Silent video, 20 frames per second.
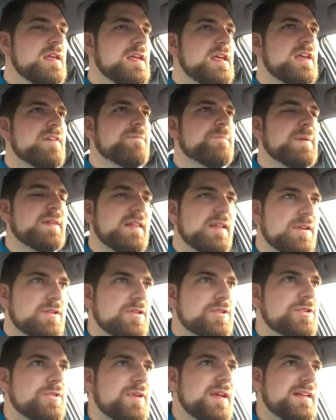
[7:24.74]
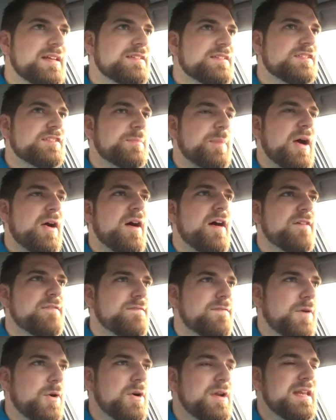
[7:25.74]
If political correctness is about
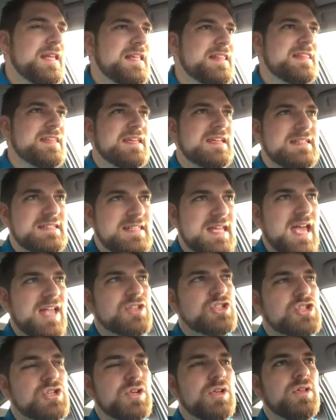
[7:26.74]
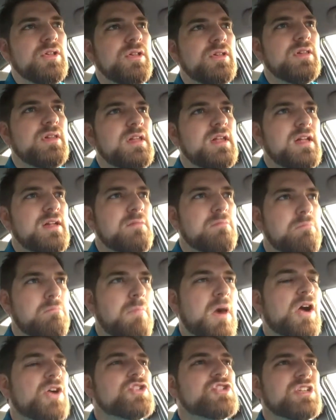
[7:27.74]
avoiding the intentional
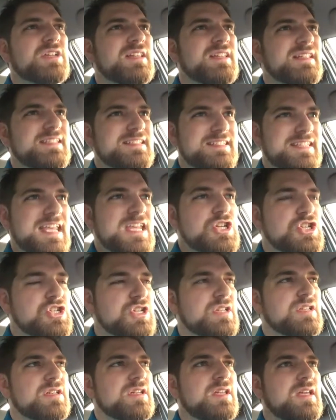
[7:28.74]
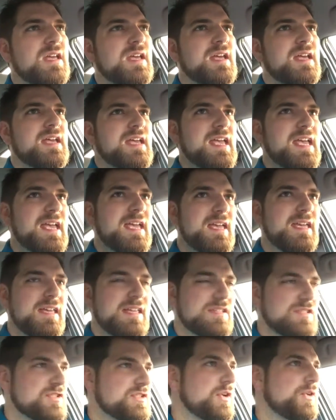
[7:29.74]
marginalization,
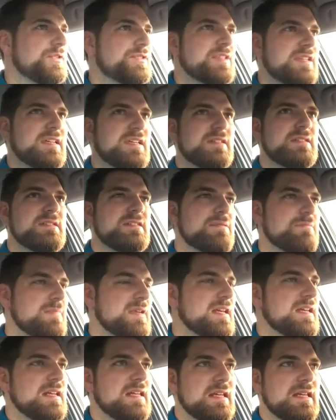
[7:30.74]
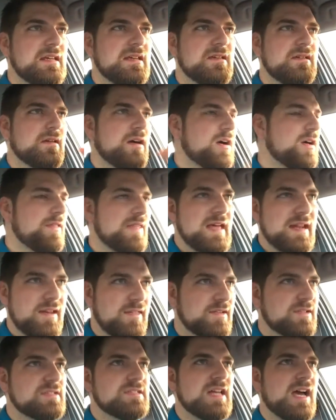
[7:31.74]
insulting, demeaning, all that
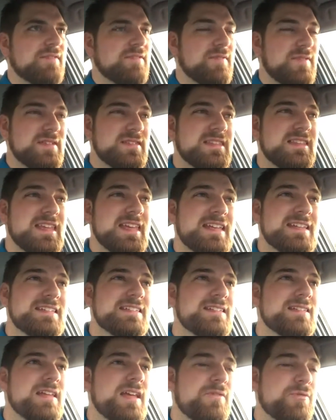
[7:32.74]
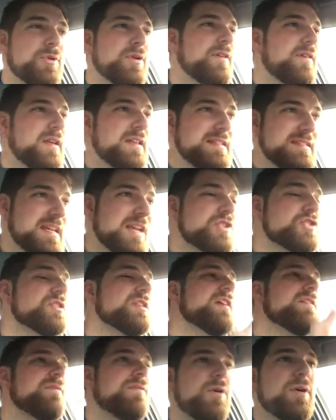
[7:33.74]
other stuff, if we're
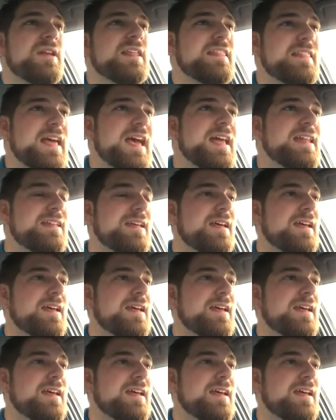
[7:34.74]
intentionally avoiding that,